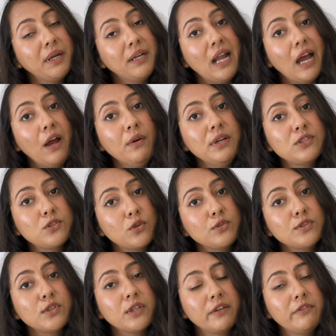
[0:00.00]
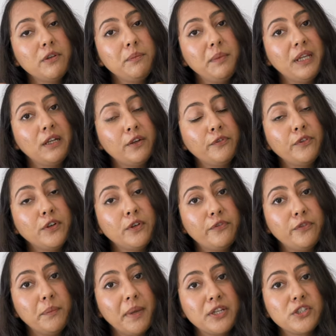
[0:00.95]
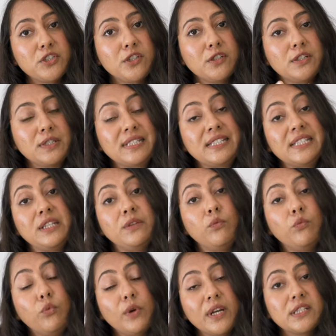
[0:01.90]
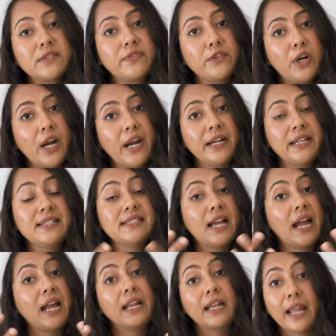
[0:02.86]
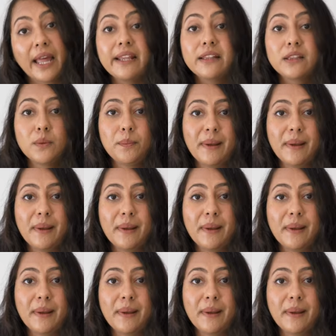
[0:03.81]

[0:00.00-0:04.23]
but now it's also given me enough information to see which varieties I like the